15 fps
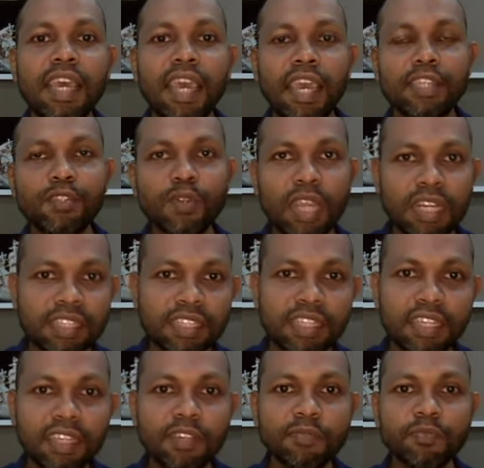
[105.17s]
As you can
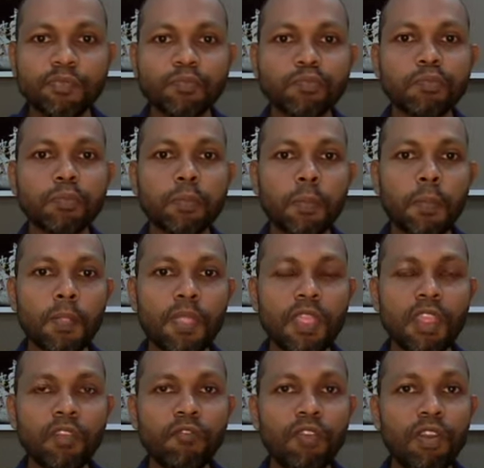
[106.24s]
see,
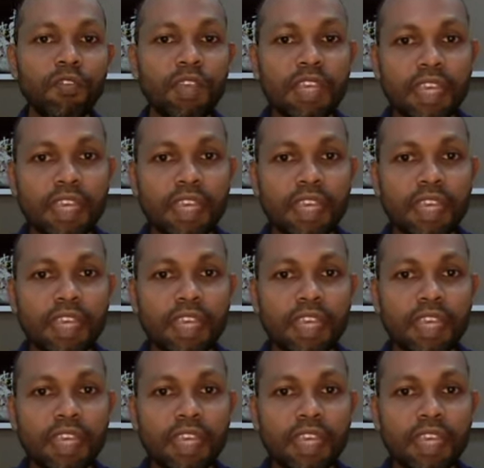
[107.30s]
when we